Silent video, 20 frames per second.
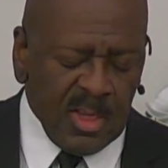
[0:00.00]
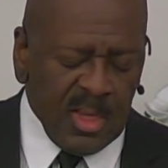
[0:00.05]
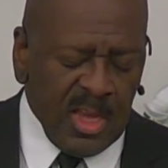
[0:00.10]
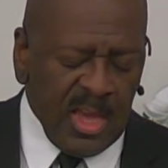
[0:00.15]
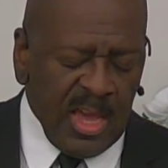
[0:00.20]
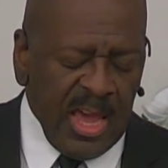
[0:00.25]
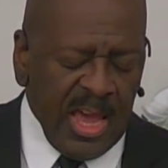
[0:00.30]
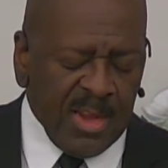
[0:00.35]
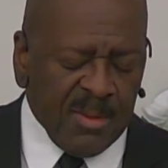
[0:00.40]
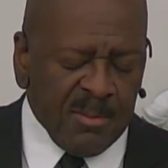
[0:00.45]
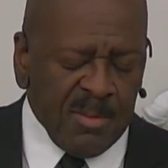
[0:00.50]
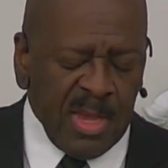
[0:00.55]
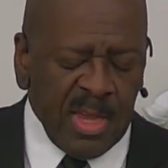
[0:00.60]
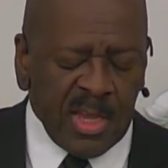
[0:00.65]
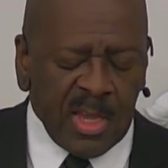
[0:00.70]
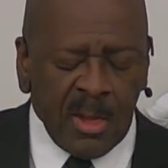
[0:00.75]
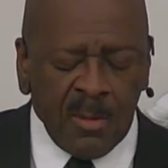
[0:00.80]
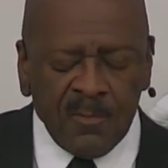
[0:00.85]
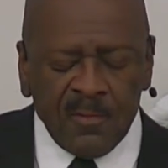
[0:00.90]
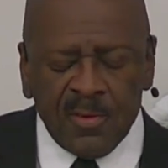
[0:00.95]
and make
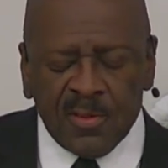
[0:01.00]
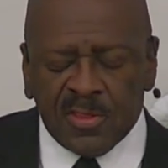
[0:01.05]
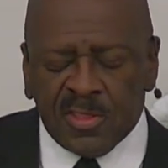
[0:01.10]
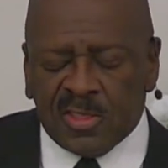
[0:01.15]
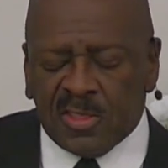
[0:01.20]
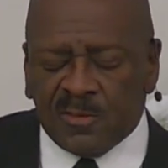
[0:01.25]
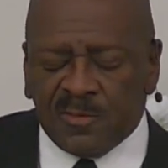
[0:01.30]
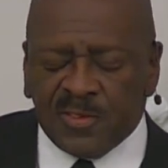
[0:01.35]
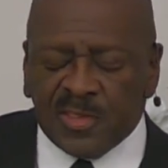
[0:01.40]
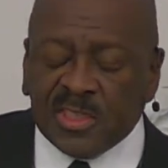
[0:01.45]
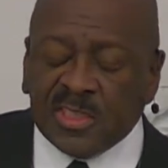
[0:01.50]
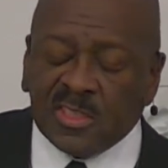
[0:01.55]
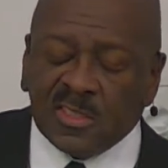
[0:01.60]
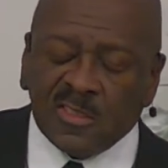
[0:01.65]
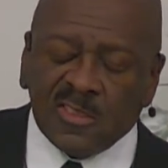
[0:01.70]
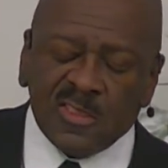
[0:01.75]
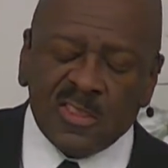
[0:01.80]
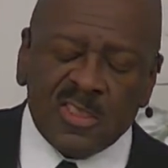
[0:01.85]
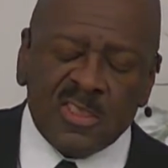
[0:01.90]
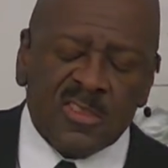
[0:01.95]
up for the
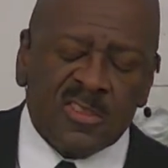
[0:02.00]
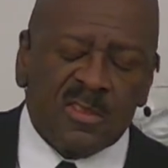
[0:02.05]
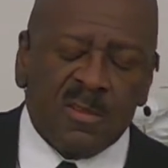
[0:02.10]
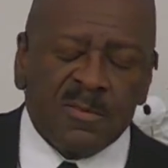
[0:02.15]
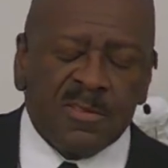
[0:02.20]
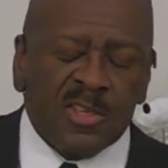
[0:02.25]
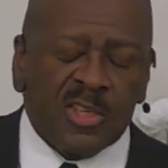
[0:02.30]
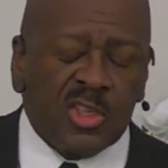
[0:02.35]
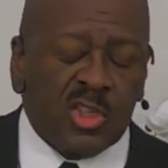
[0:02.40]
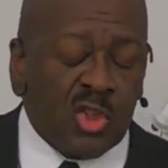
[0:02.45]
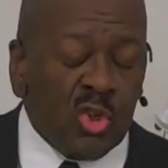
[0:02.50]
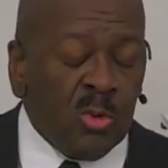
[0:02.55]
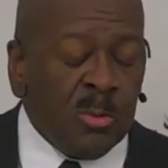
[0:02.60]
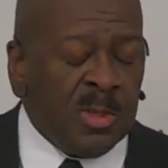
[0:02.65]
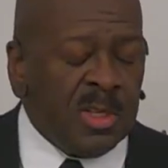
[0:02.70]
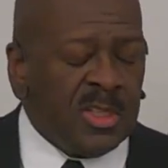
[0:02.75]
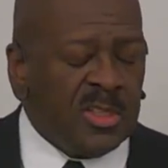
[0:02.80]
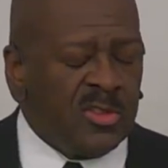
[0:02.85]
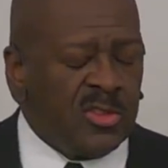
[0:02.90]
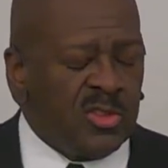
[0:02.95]
deficiencies of the human
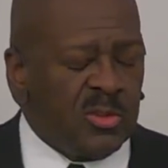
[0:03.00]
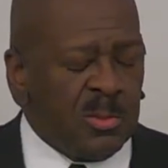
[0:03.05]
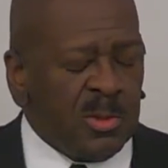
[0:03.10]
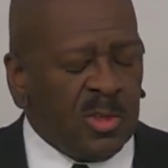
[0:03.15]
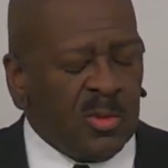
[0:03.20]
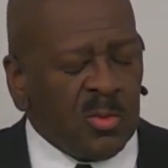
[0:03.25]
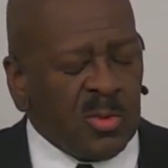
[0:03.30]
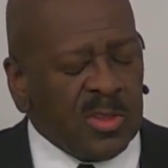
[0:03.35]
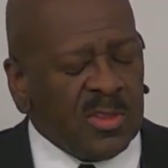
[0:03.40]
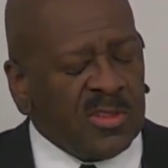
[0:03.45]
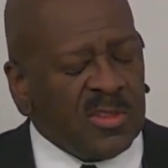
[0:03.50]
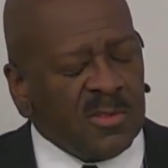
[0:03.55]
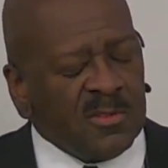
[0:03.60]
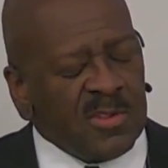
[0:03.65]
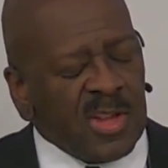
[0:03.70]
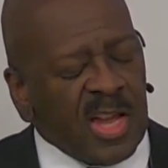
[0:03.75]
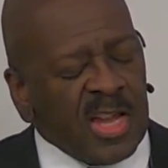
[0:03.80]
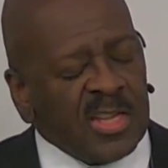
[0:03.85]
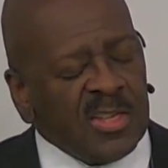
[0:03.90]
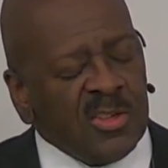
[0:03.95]
instrument with
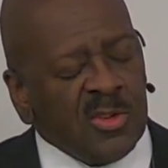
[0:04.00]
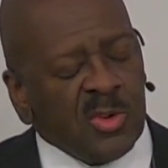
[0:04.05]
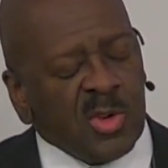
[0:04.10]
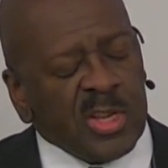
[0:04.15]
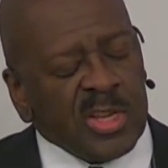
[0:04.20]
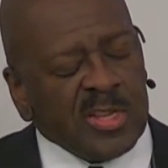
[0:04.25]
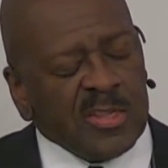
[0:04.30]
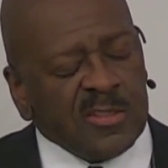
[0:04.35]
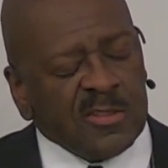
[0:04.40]
divine grace.